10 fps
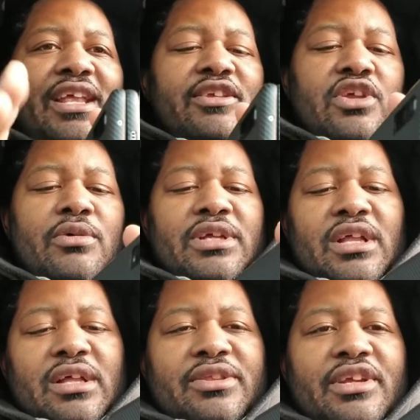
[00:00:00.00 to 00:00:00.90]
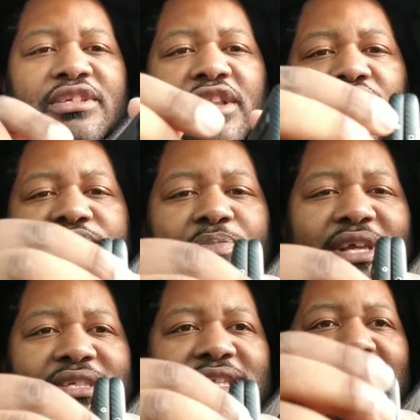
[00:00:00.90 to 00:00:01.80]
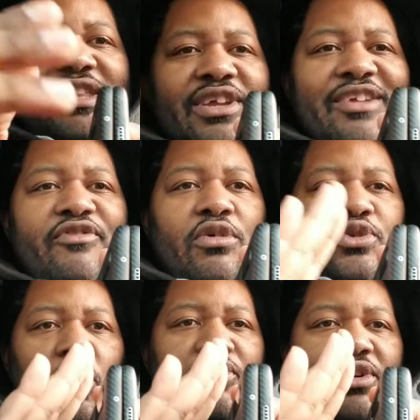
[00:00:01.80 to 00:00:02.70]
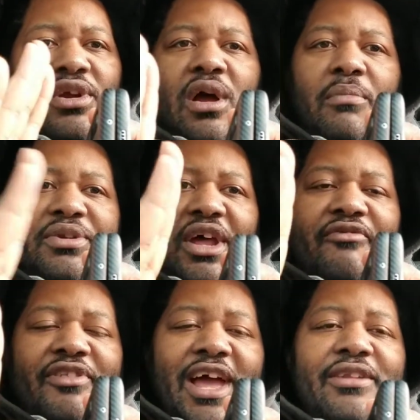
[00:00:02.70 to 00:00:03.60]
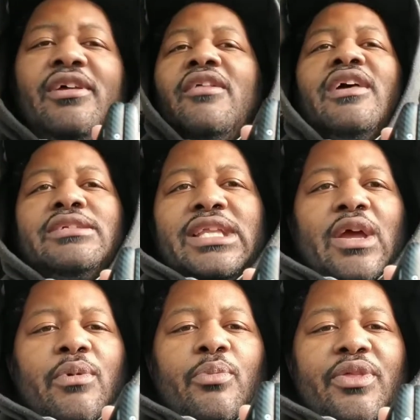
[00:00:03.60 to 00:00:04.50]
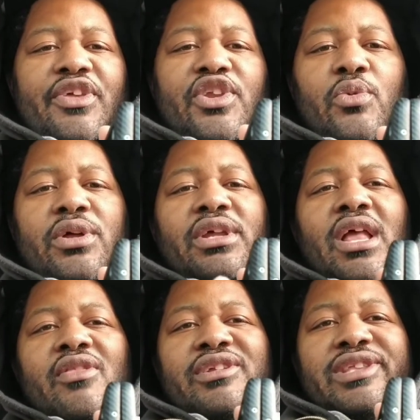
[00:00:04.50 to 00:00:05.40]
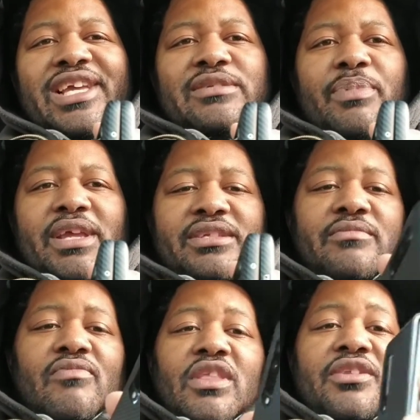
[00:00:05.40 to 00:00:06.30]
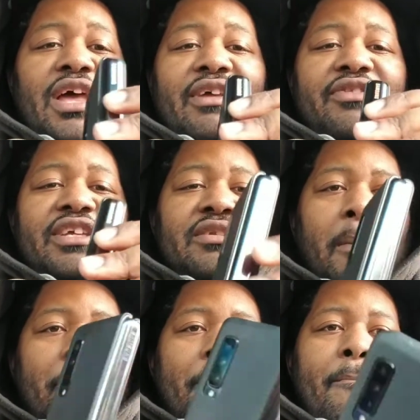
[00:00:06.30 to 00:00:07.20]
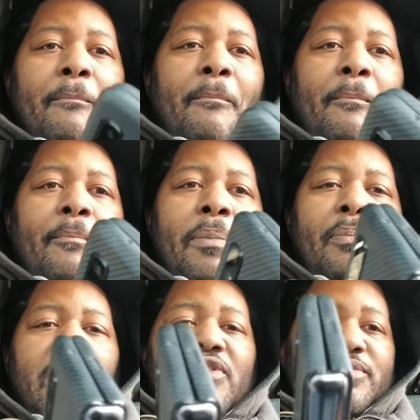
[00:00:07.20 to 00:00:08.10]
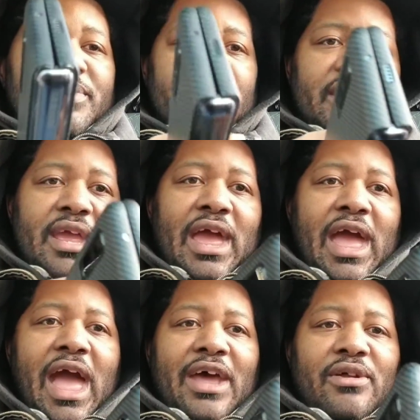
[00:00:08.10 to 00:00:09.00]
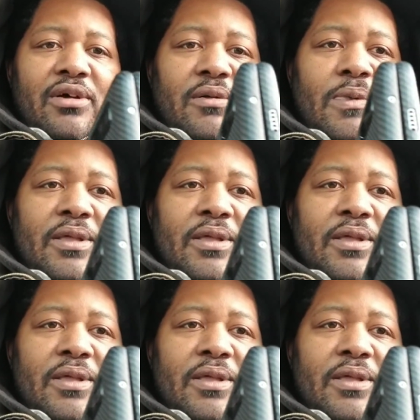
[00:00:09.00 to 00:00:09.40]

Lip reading: There's a little space in it. It folds over, but not flat. They say that with the new one, there's less space. Not that this bothers me at all.